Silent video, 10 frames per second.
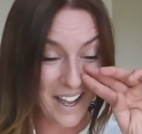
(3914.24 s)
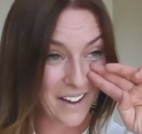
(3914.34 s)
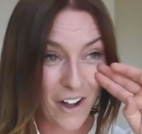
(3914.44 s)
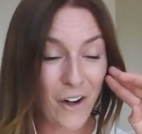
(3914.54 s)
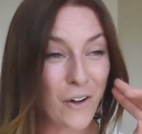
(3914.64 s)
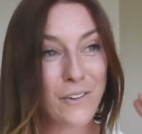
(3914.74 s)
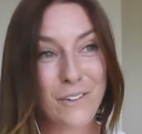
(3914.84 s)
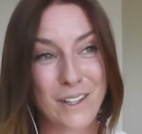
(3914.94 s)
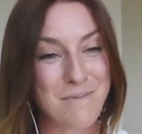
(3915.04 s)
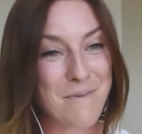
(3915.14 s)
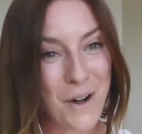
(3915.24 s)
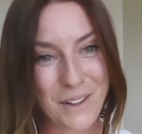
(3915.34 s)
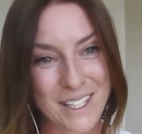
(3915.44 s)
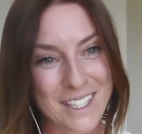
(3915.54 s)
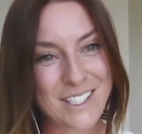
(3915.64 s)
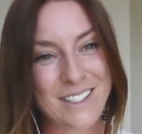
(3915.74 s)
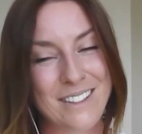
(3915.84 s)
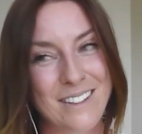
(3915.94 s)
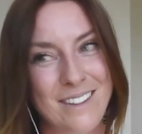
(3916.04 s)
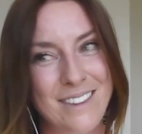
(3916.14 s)
holy moly,
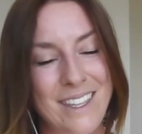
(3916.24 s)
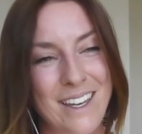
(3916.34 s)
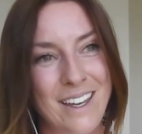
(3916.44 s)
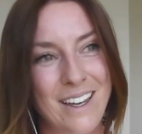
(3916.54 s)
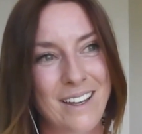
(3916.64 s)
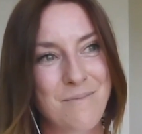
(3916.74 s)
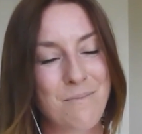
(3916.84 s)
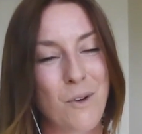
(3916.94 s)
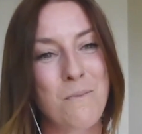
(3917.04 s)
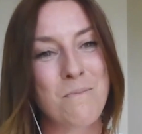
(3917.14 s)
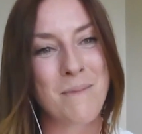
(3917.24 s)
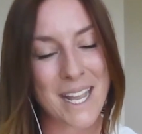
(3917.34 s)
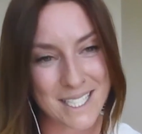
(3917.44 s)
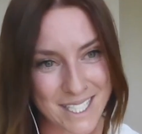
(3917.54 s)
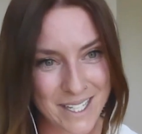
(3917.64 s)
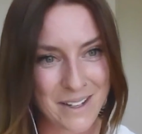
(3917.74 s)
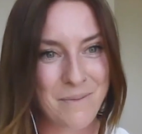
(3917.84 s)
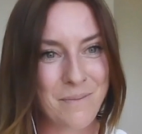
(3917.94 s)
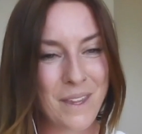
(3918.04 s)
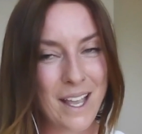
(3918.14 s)
the
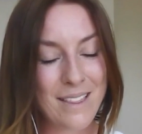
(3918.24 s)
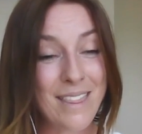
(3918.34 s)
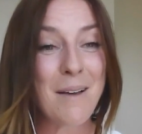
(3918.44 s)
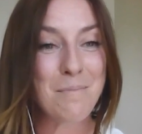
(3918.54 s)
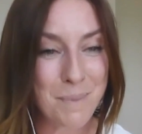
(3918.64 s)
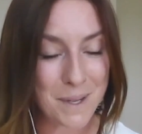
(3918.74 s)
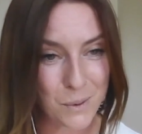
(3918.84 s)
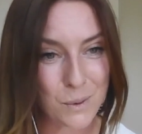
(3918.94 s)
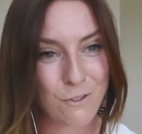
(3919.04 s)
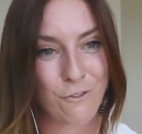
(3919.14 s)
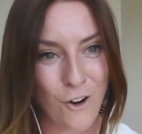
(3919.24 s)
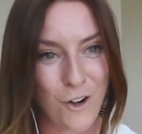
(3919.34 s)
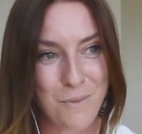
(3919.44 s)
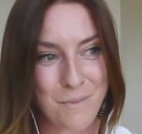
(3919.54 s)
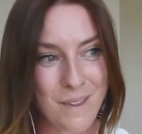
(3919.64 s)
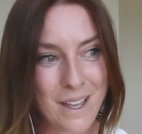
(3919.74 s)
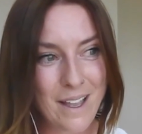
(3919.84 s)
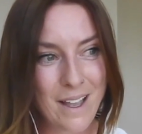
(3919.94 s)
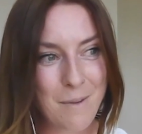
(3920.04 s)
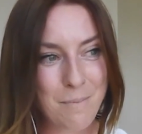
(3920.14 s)
momentum that built from
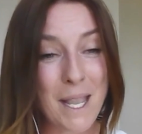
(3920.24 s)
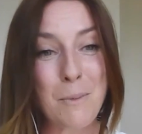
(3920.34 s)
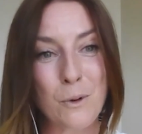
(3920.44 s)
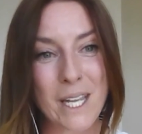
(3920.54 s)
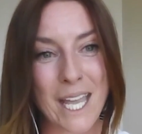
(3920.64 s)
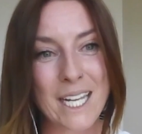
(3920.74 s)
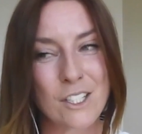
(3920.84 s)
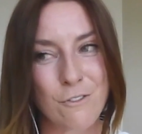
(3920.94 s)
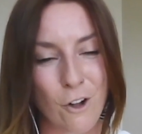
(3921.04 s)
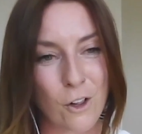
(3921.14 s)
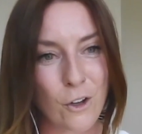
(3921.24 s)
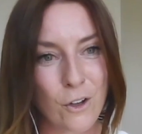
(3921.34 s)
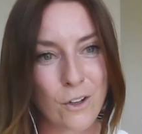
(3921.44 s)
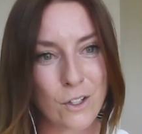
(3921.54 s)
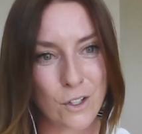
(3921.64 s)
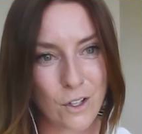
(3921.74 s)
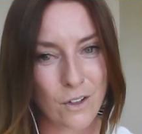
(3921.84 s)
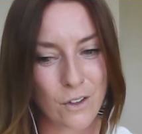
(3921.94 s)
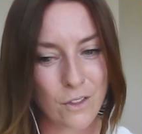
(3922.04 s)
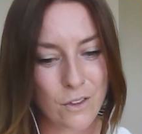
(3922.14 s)
people getting to follow
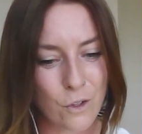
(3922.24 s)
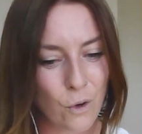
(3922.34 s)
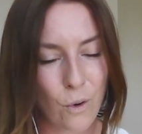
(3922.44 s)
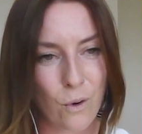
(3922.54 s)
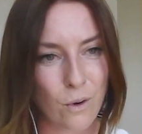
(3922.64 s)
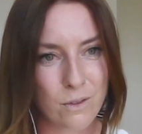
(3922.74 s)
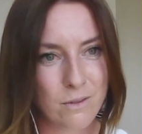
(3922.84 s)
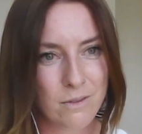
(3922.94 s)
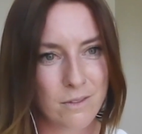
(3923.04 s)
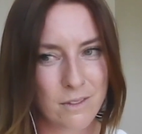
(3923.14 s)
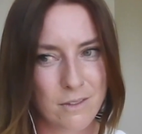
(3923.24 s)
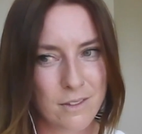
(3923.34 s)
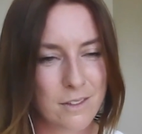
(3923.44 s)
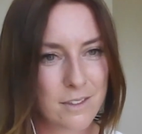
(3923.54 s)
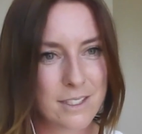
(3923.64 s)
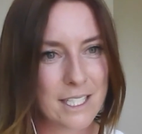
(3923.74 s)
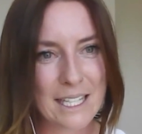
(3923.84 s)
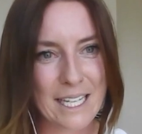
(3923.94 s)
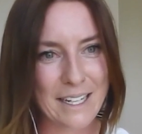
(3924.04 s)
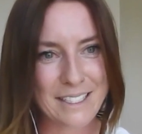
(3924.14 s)
your
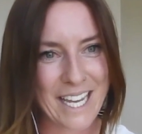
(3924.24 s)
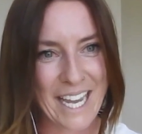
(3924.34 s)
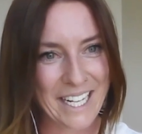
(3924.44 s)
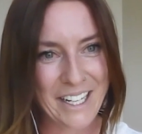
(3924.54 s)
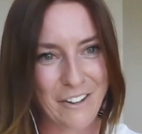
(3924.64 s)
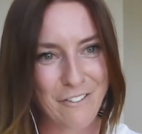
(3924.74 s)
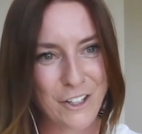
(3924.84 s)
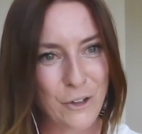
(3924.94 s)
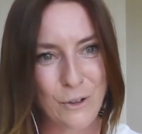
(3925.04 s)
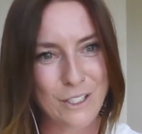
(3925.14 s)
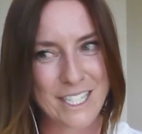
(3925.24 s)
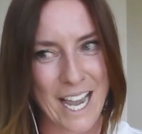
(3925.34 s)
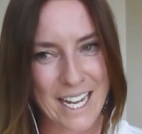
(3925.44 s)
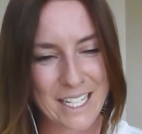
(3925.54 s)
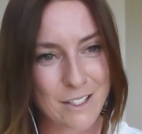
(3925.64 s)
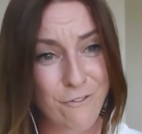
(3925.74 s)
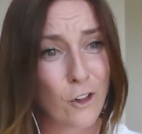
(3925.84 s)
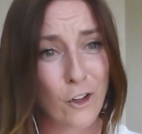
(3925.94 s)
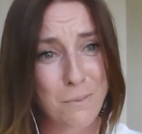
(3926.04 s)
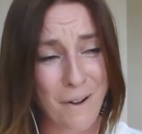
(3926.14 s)
silly undertaking of huge days,
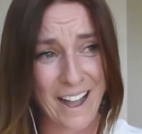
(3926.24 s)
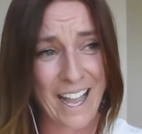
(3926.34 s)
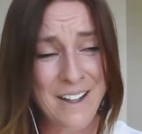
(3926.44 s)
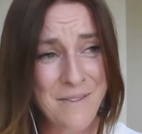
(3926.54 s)
followed by